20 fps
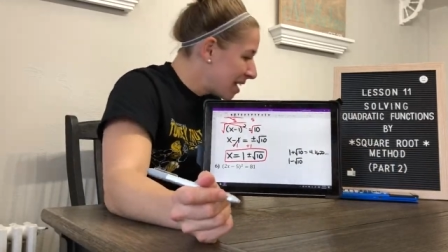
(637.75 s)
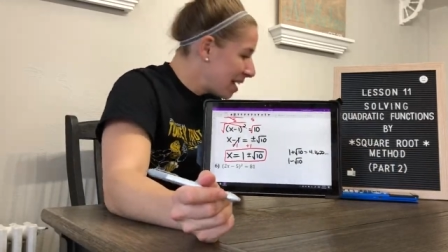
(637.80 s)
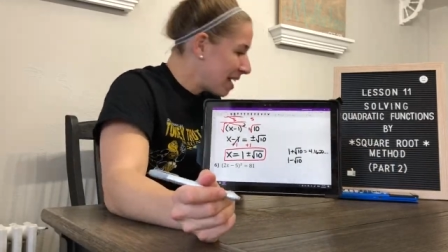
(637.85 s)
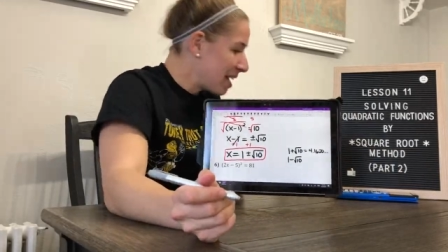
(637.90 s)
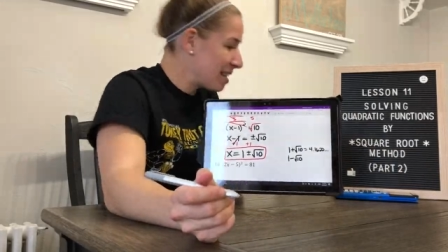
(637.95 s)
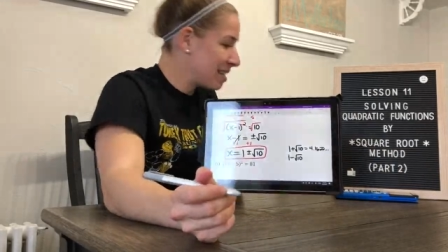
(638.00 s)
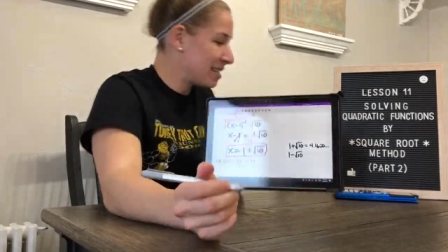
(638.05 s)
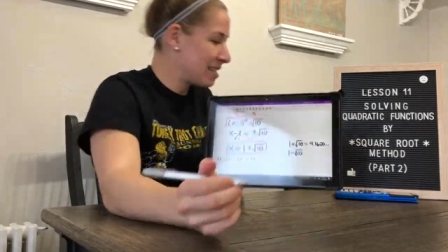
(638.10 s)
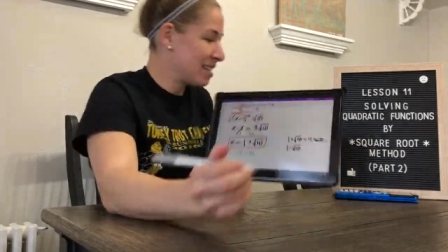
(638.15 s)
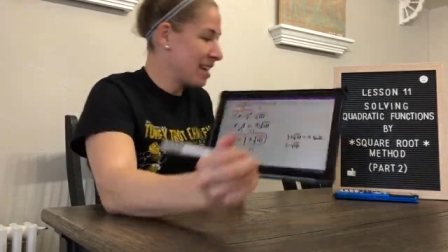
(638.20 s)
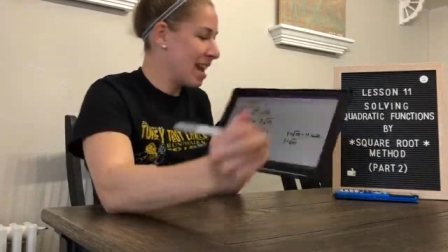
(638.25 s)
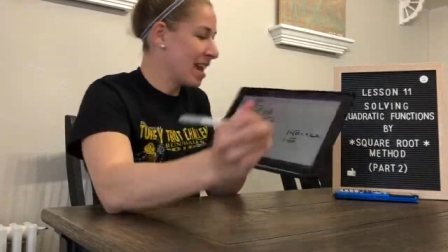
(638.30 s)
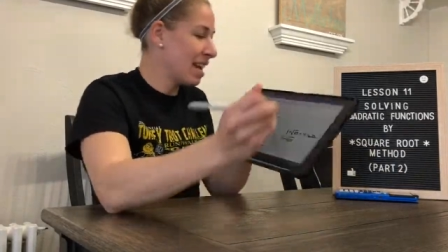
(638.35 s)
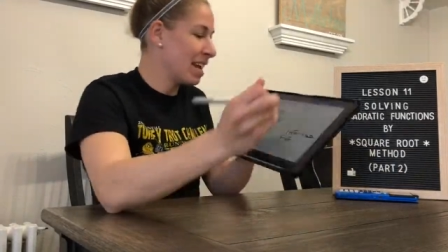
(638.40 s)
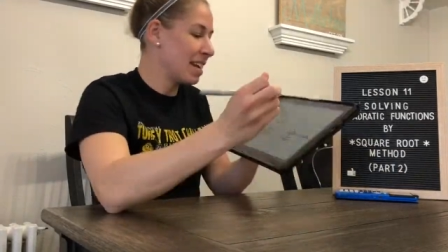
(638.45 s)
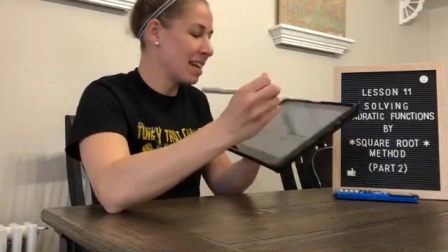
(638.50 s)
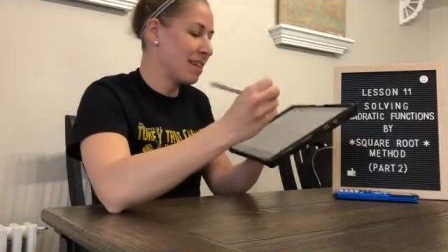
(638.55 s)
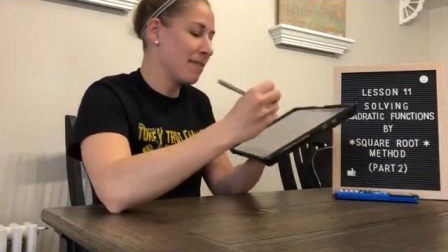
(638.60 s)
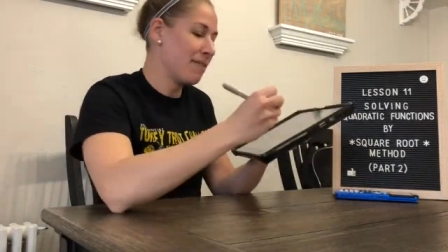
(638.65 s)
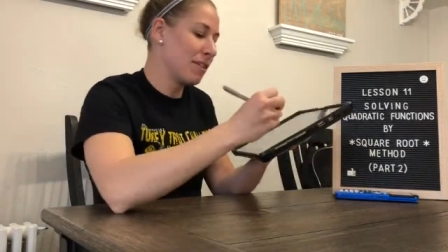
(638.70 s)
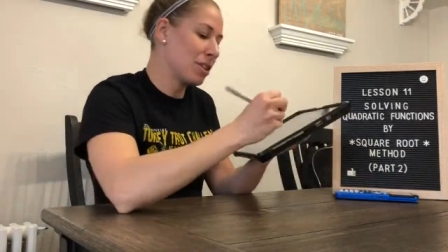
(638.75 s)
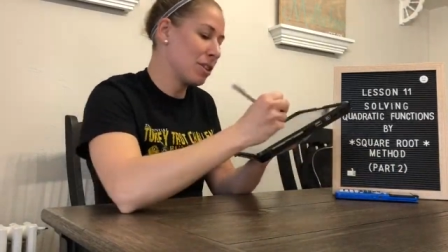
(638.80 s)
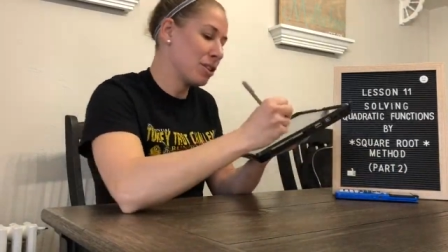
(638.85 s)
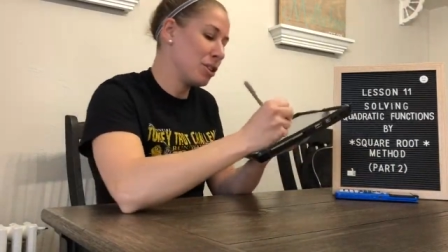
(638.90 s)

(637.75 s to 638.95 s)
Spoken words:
It's negative